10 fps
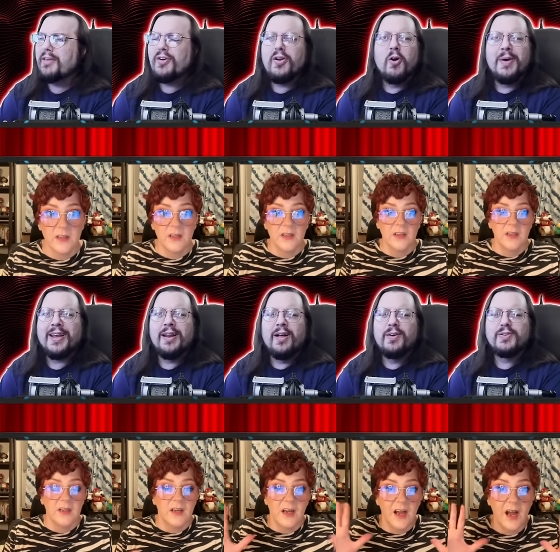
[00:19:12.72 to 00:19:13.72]
Speaker 1: I thought
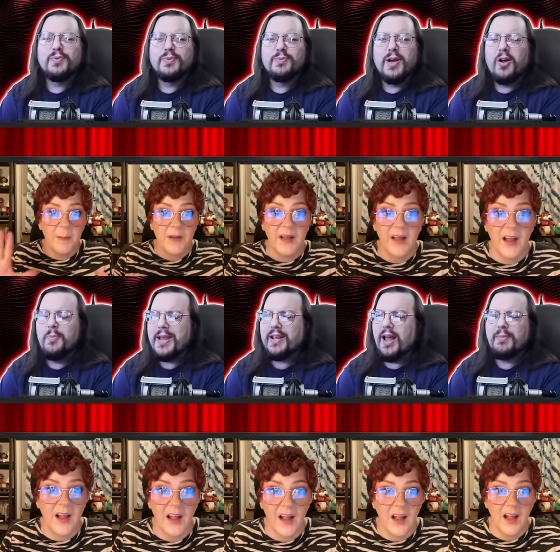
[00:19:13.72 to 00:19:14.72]
home economics not,
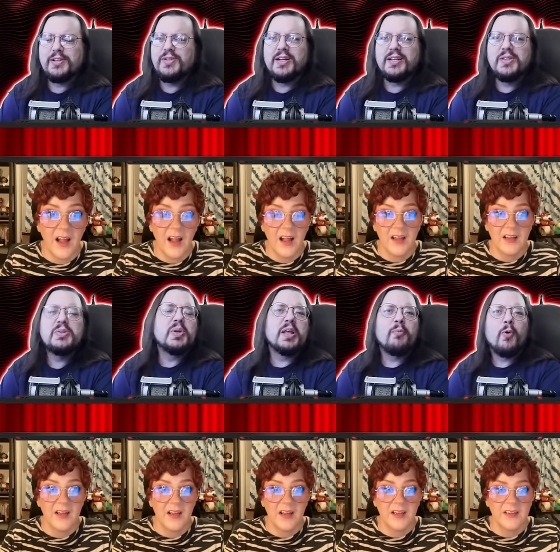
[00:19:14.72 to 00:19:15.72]
home economics didn't
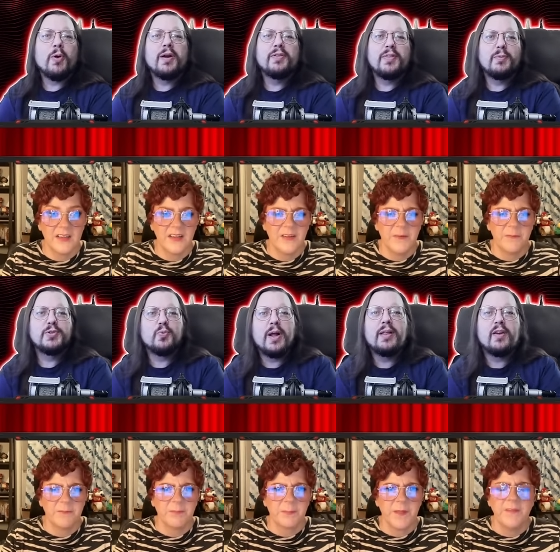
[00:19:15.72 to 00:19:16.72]
exist anymore. I thought
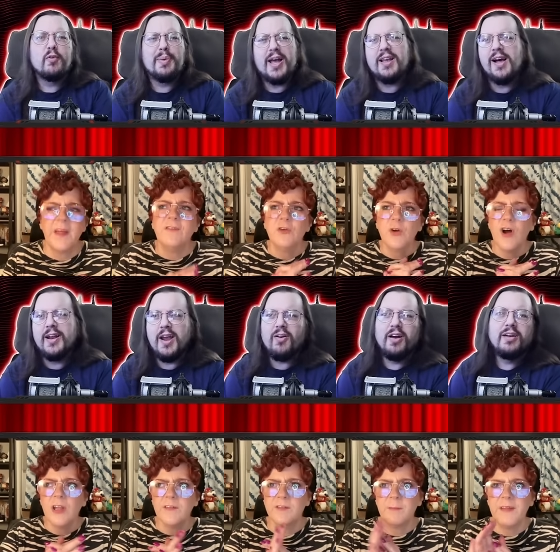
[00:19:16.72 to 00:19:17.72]
that was a relic. They a do
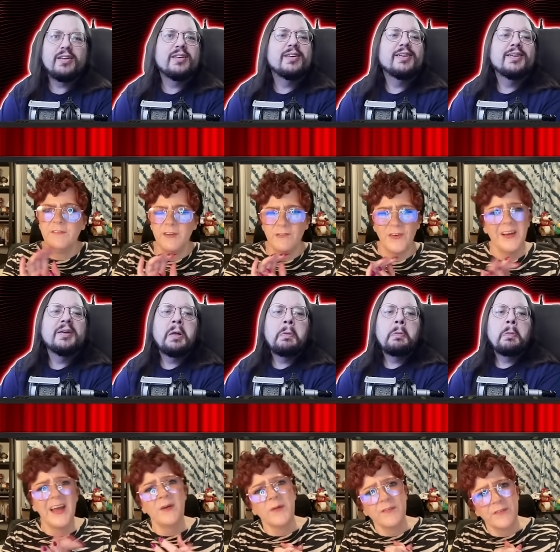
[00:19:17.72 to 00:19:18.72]
call it era. something
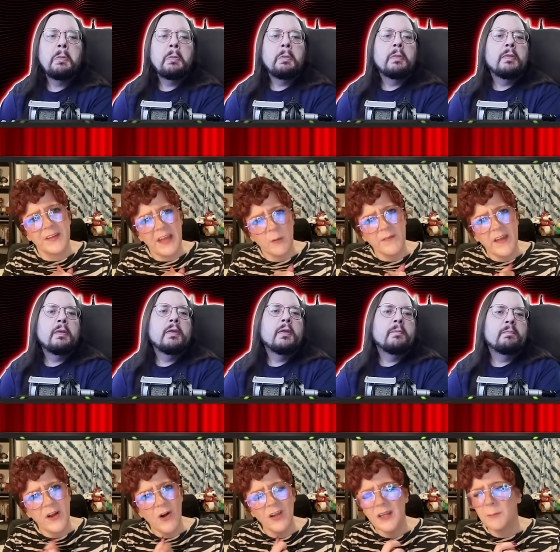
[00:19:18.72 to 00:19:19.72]
Speaker 2: different. I always forget
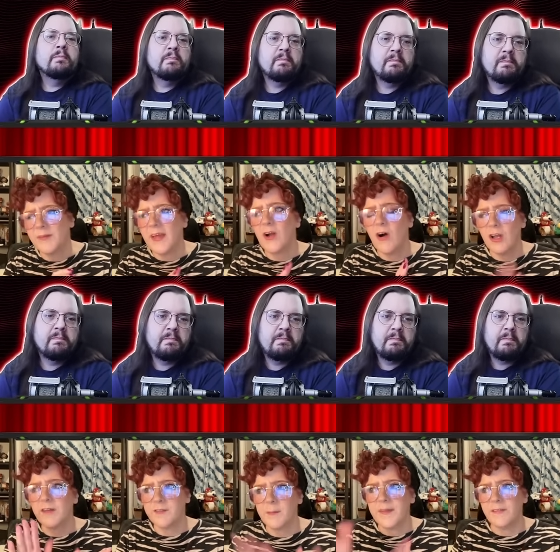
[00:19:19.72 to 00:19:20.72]
what they call it, but they
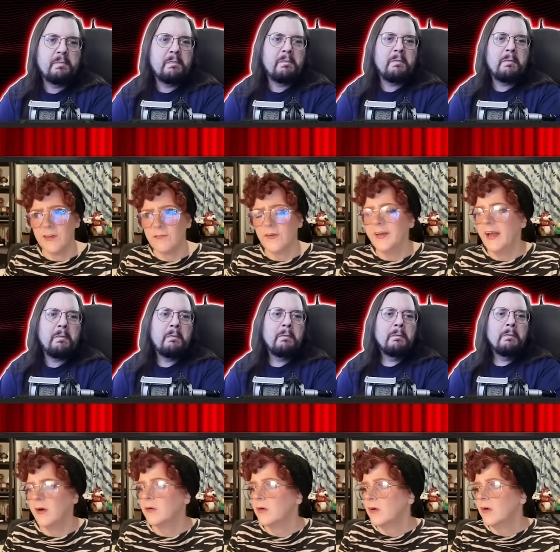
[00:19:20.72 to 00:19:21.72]
call it something
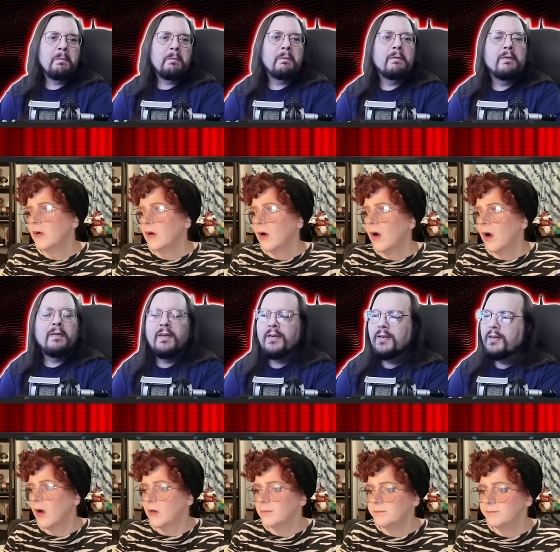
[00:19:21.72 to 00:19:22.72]
different now.
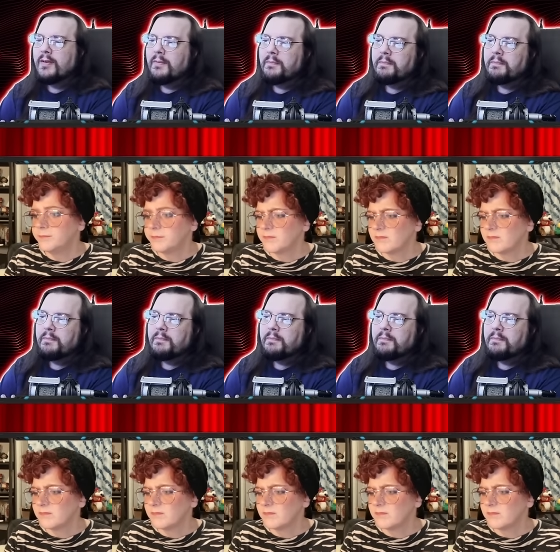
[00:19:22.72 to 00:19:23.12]
Um,